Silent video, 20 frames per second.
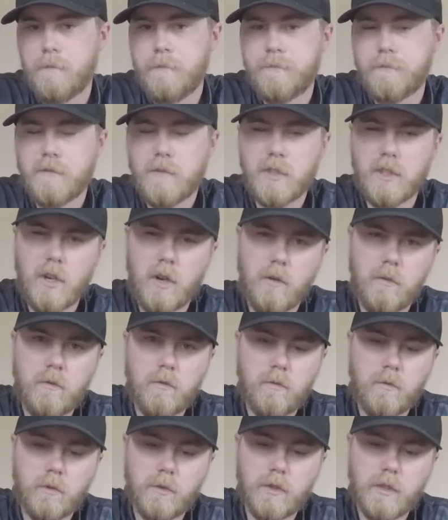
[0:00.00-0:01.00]
So
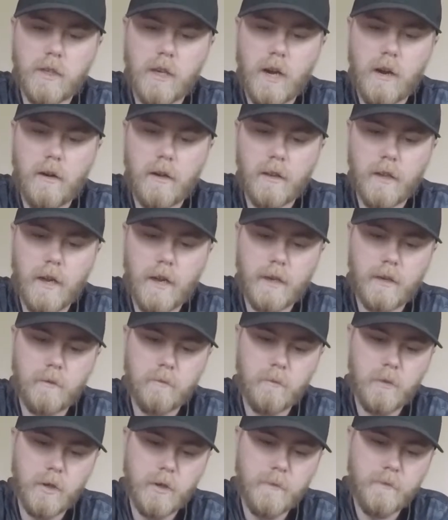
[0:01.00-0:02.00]
we'll see how I like
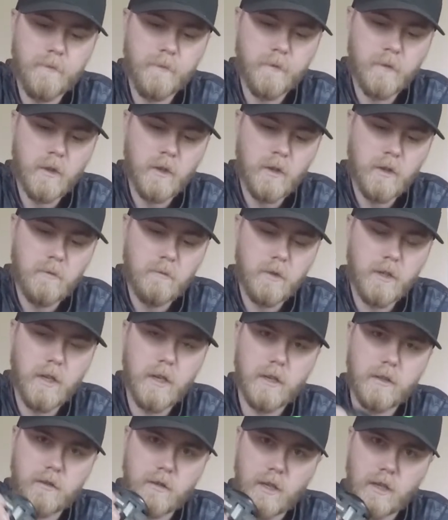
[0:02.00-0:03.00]
them, but
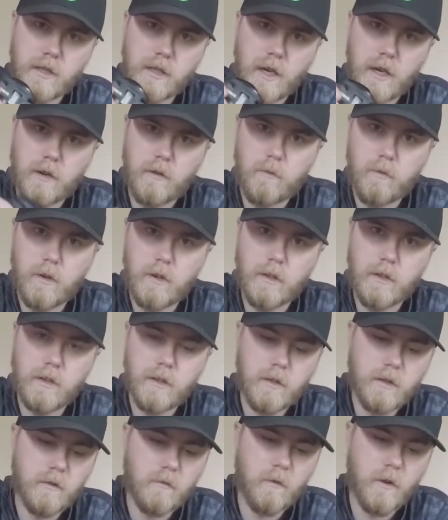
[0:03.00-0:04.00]
yeah, so that's kind of what
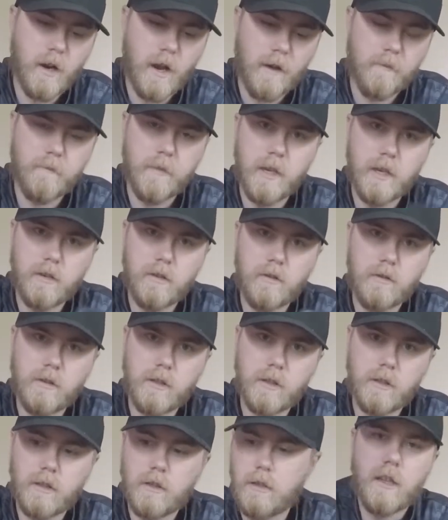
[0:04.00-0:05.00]
I've been
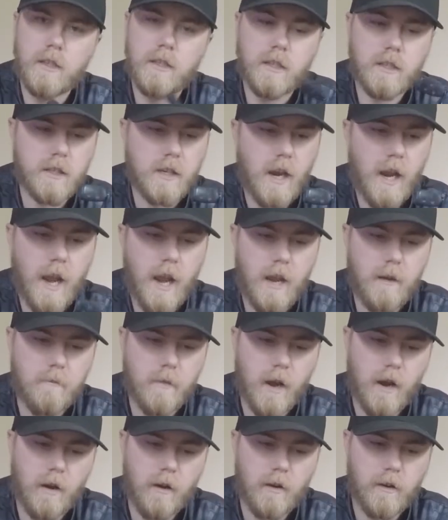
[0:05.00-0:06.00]
using. This has got 8
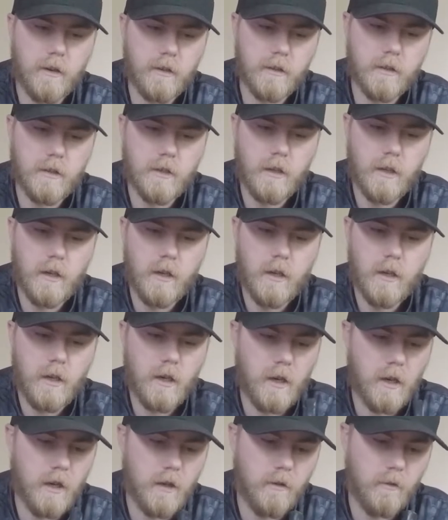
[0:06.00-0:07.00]
bearings.
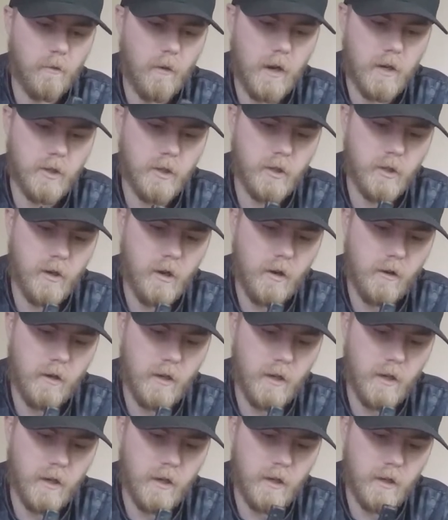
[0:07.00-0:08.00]
The ratio
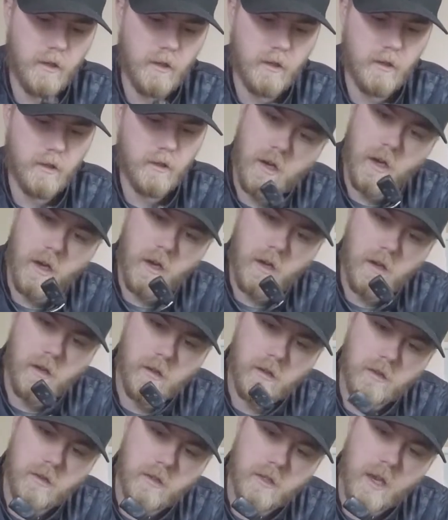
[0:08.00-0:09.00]
is
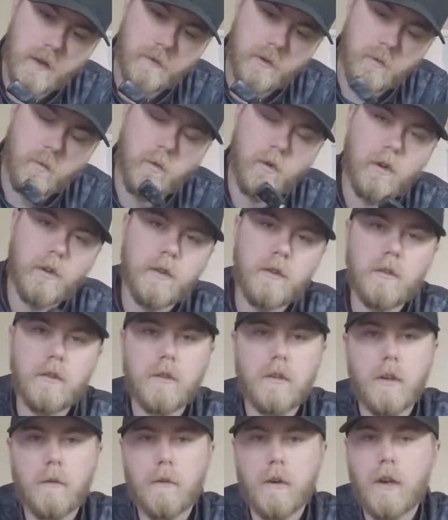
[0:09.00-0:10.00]
7-to-1.
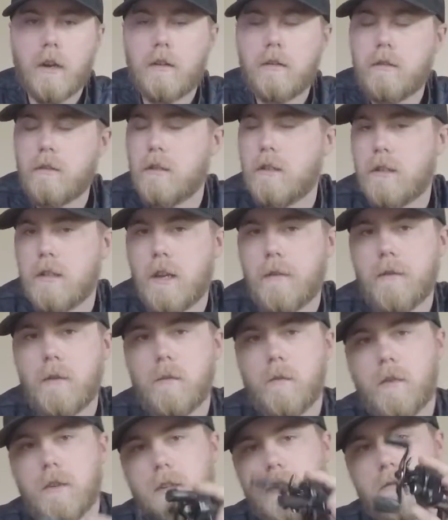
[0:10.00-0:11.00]
There we go,
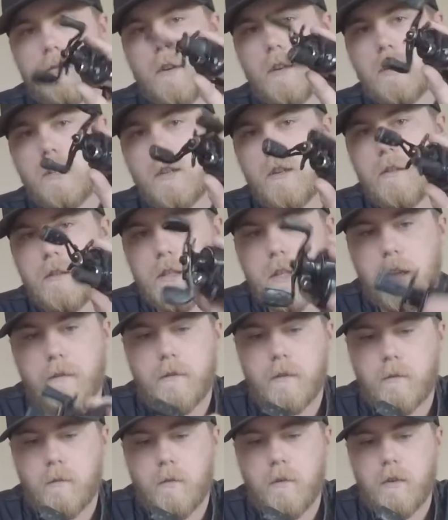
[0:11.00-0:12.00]
7-to-1. This ratio is
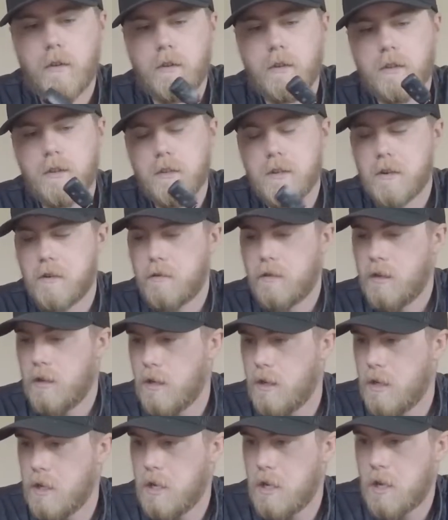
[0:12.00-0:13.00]
7-to-1, so
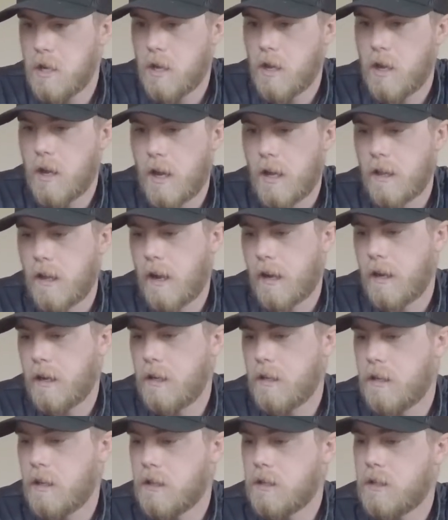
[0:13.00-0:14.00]
I like it.
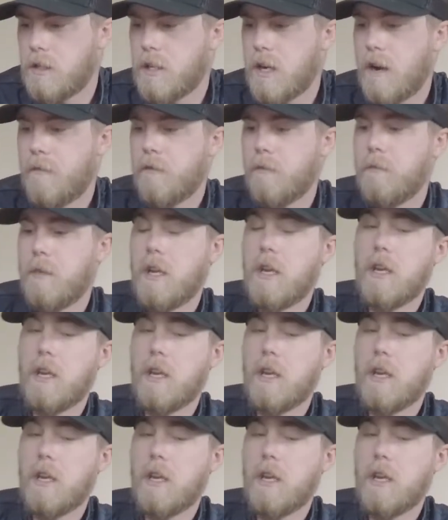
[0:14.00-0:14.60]
It does the job for me.